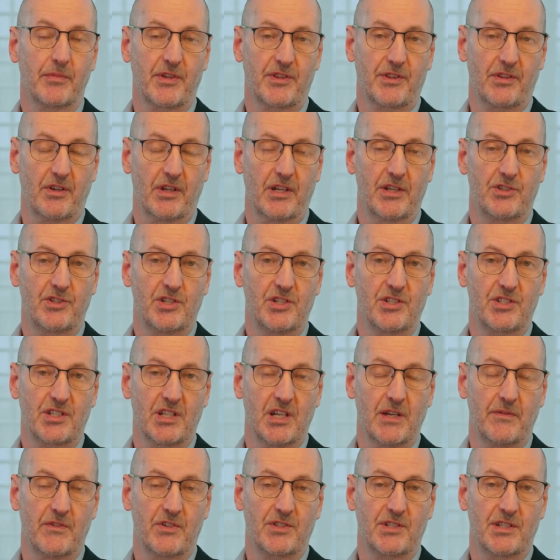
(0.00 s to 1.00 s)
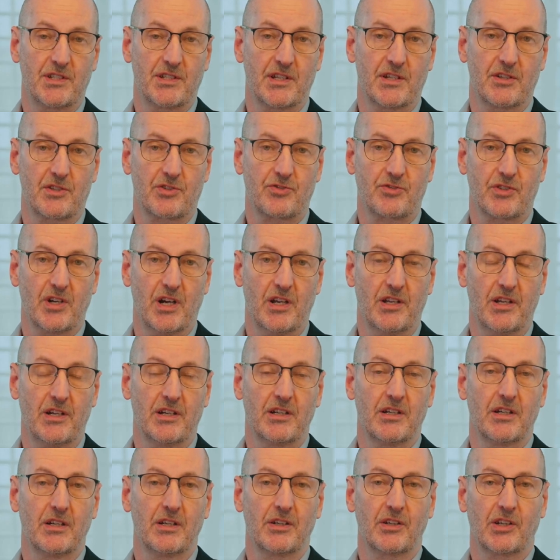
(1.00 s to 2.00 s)
pathology services in
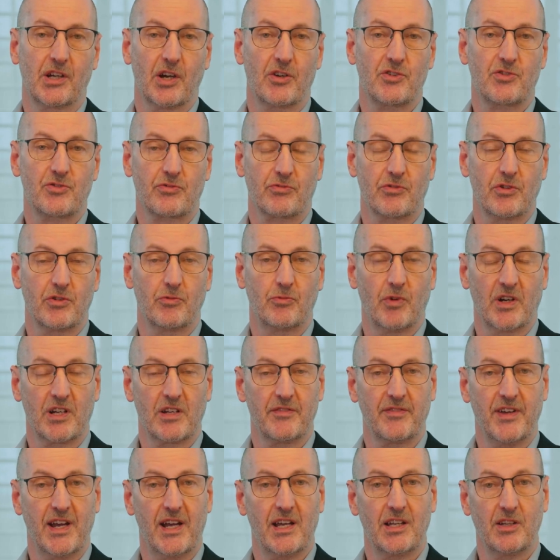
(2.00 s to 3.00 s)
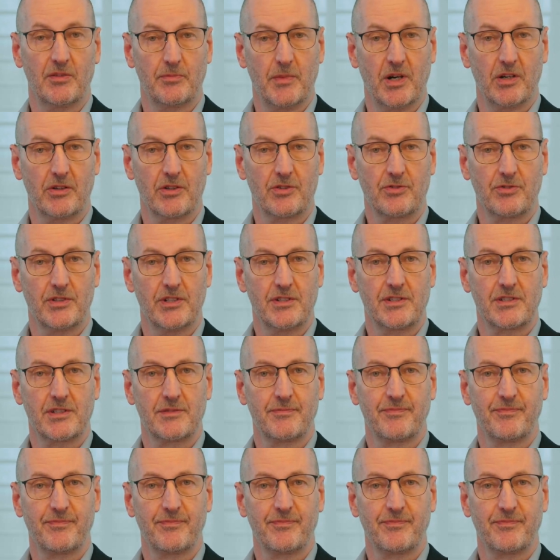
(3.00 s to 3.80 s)
Australia goes through one of our laboratories.